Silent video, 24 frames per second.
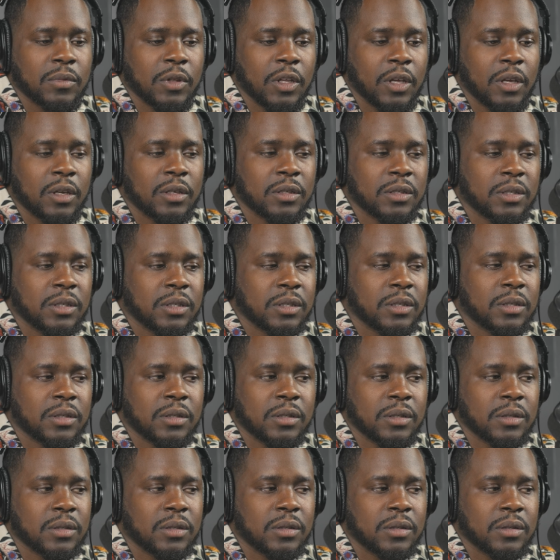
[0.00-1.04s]
And it's
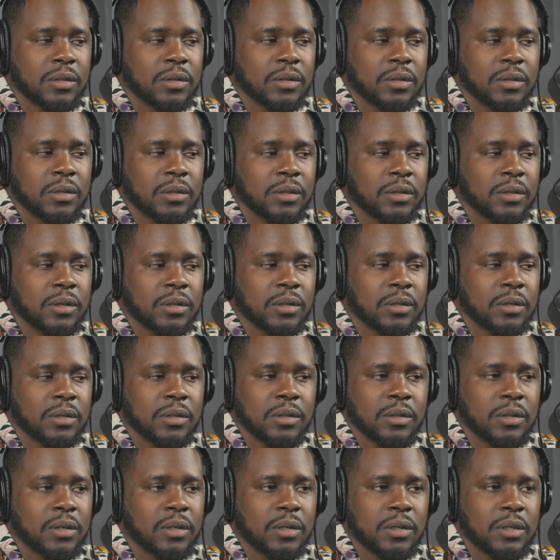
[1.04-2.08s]
just
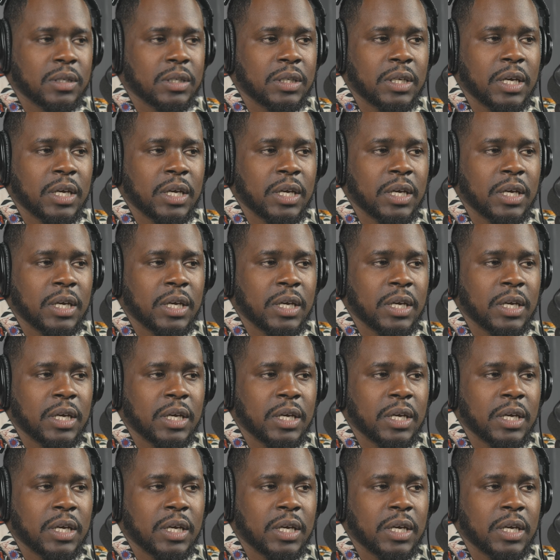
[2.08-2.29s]
it's